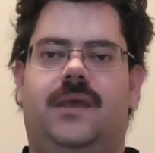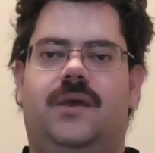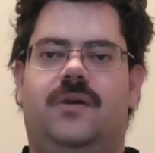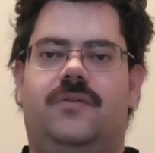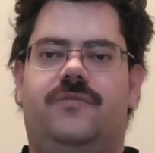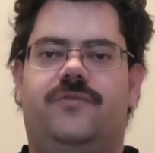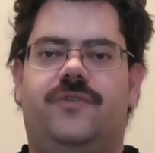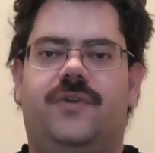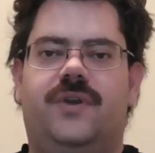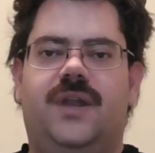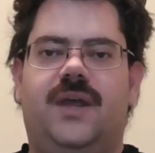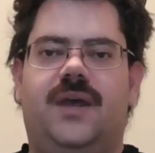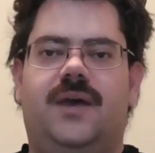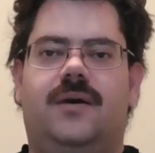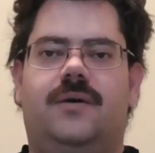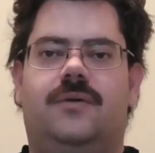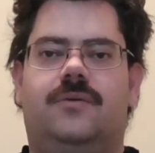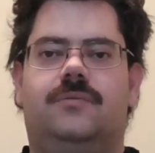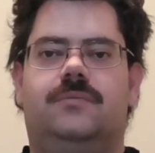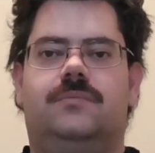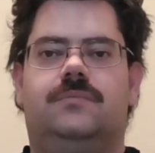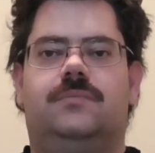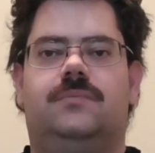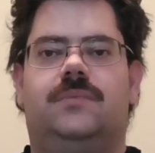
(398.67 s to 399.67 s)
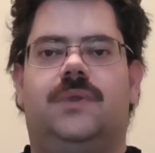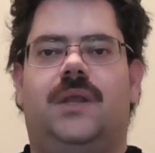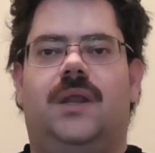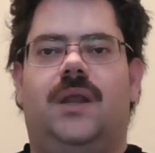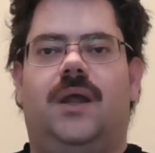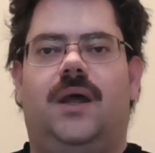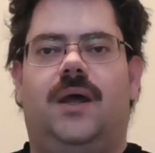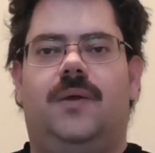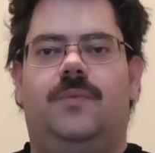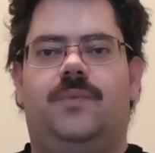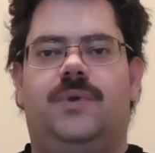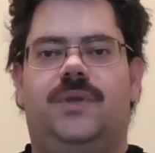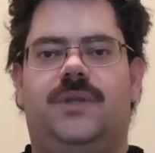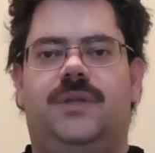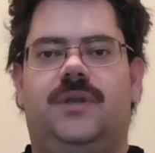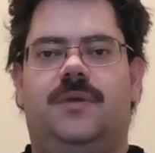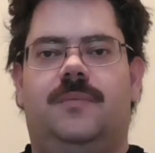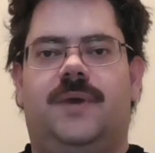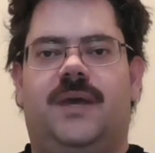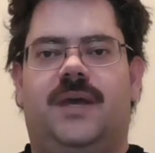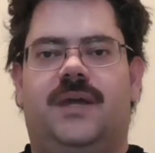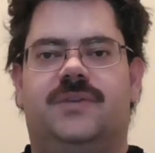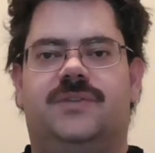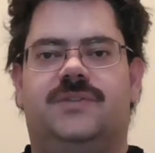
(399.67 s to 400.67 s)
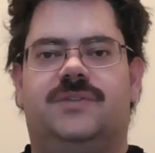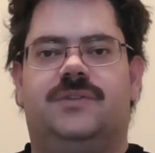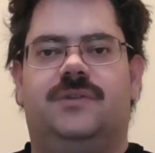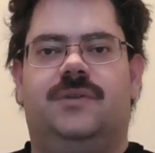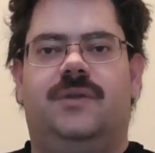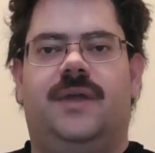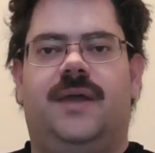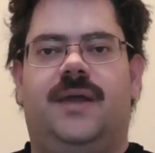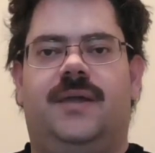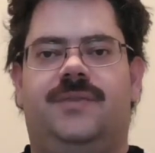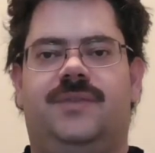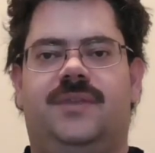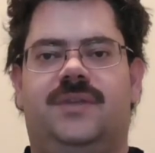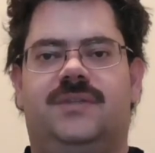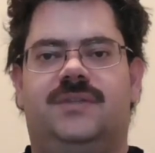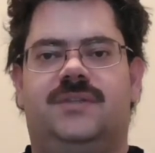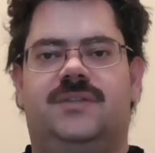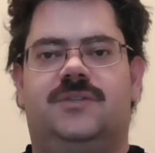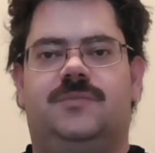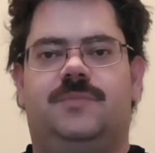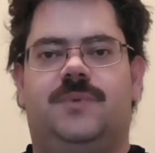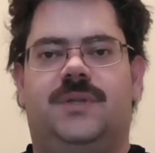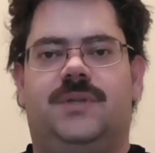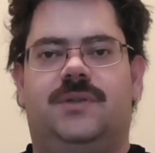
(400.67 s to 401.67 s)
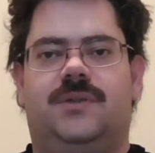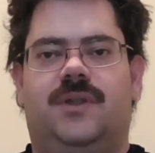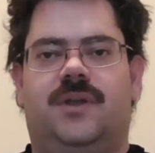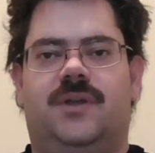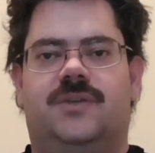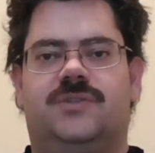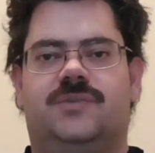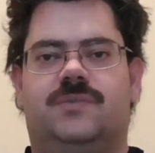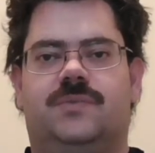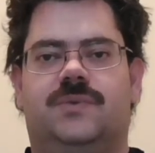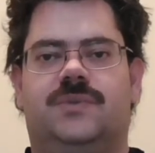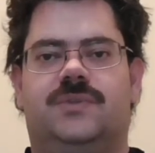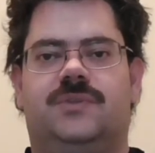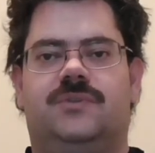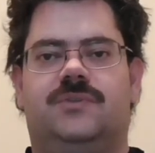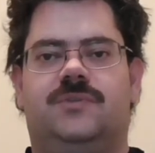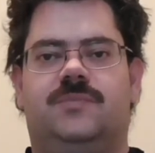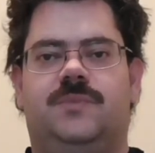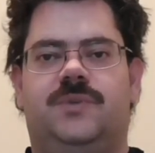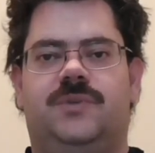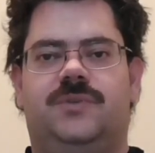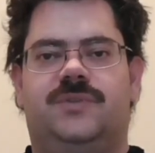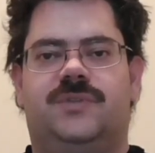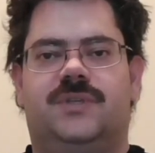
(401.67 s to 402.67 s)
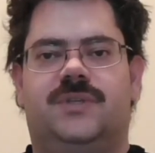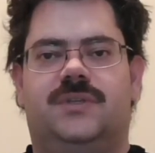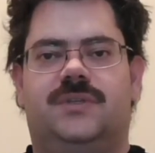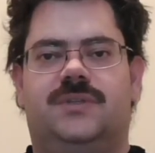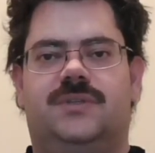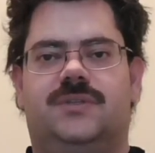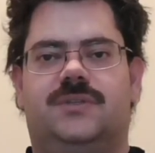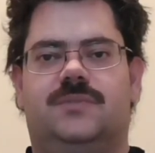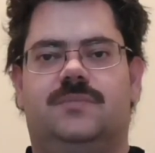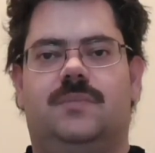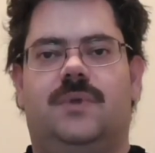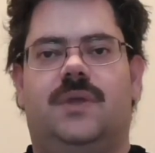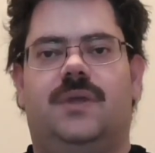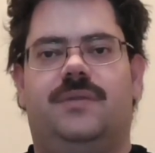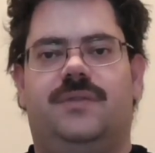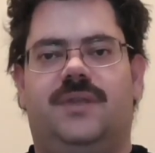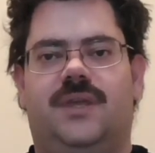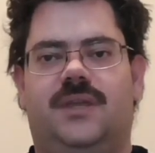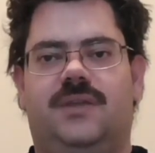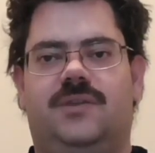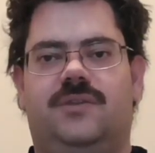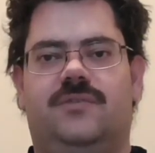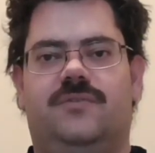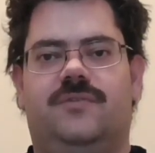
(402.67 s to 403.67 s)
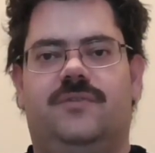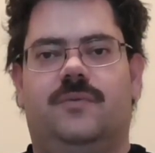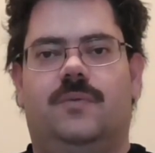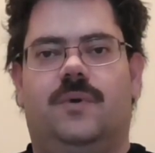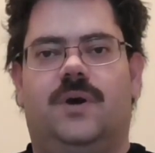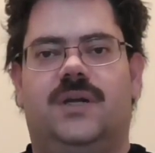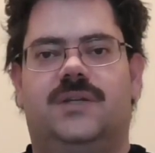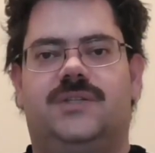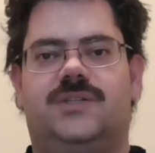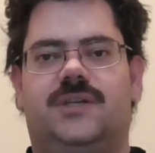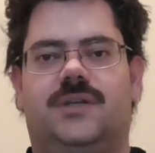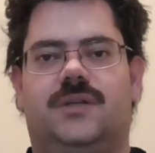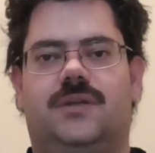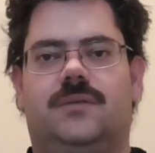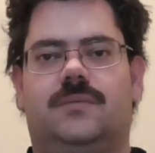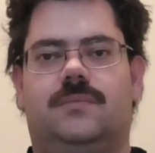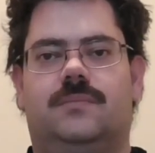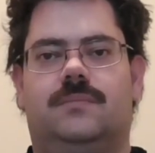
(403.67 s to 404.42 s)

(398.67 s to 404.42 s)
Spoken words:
For now, I'm William Astle, and this has been Lost Wizard's Musings. Thank you for watching.